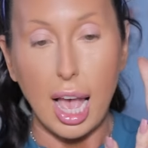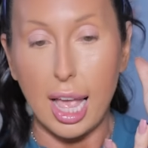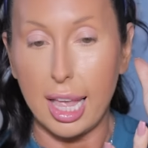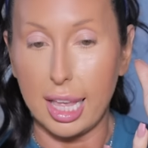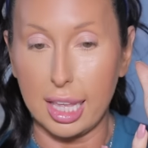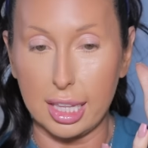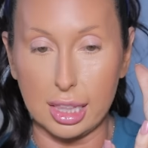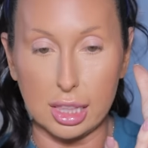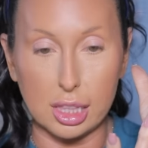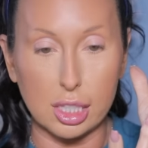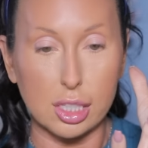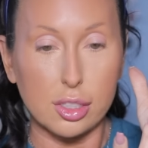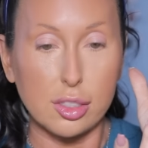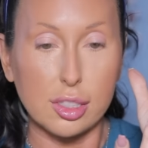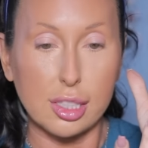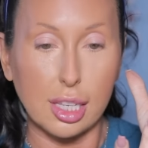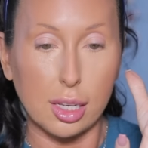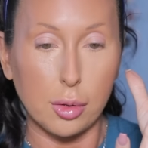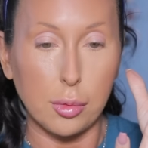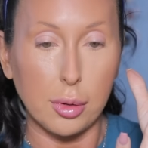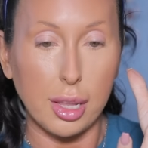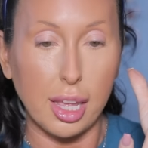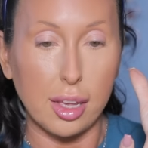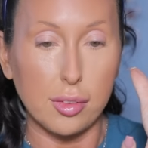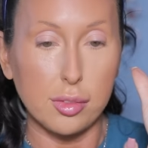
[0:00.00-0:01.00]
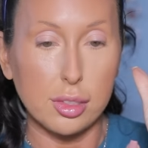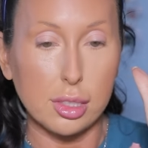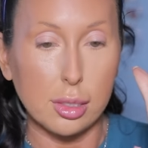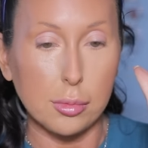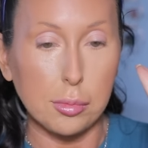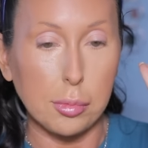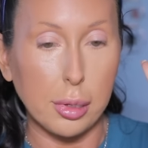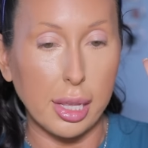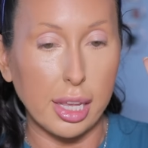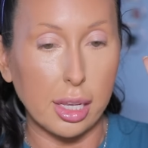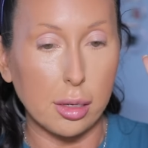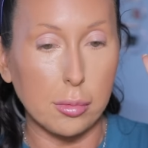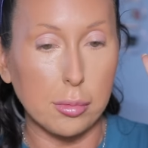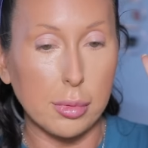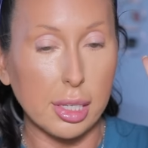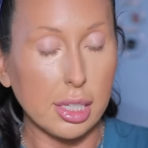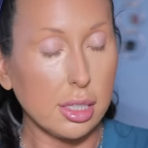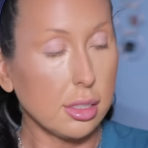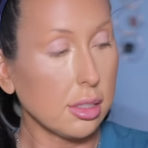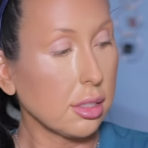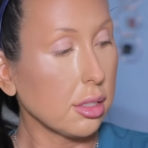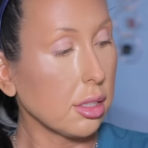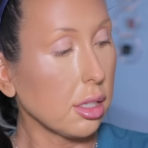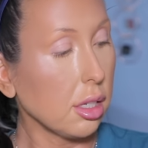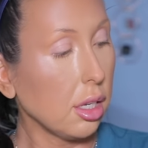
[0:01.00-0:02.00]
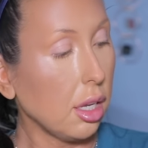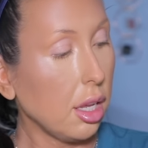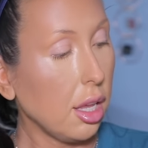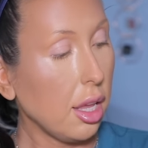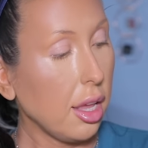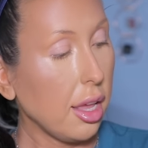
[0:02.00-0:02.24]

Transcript: It looks like we have some pigment.